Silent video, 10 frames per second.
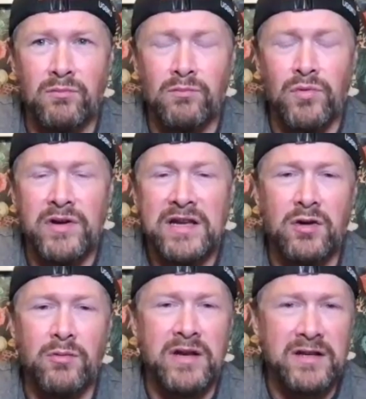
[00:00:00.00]
money
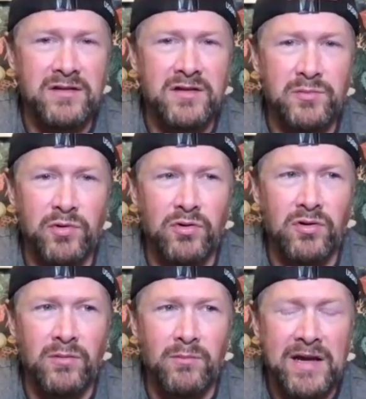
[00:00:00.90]
coming into the
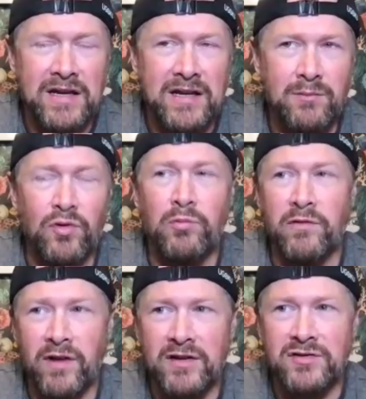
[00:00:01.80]
sport and making it more
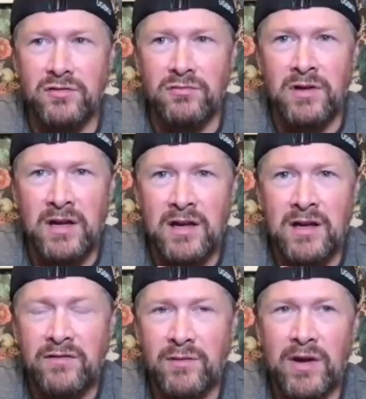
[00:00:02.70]
professional.
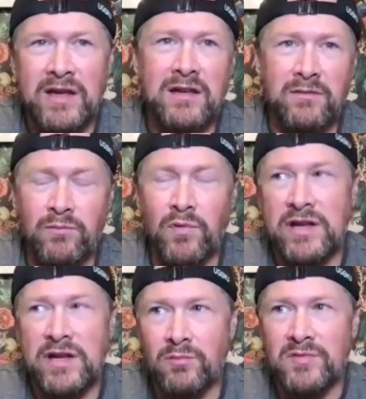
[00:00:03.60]
If you make it,
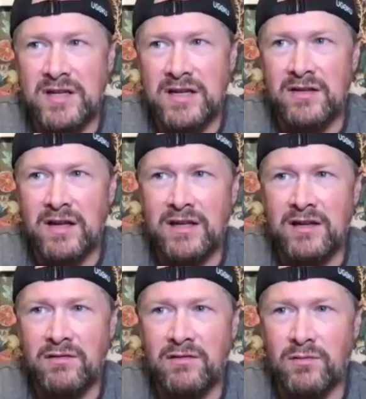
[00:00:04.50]
money comes in,
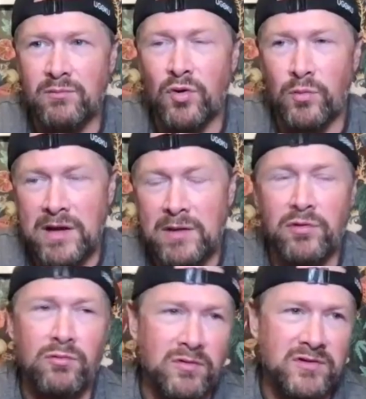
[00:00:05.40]
then more
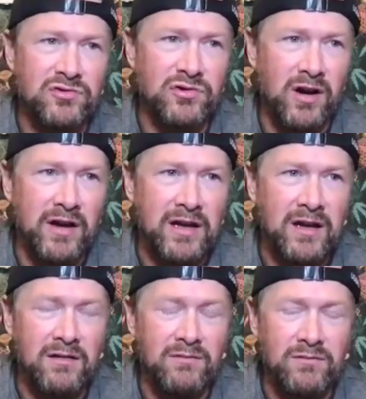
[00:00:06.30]
people want to
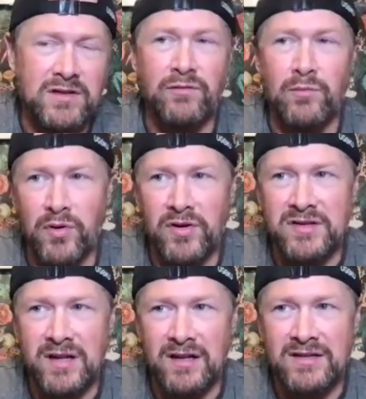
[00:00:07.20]
try different
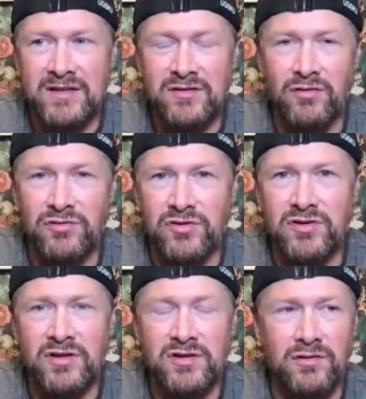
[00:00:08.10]
personalities, not
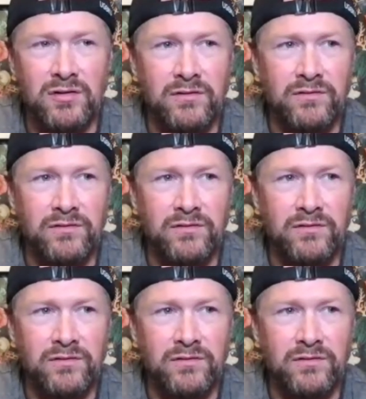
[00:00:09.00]
just your sort of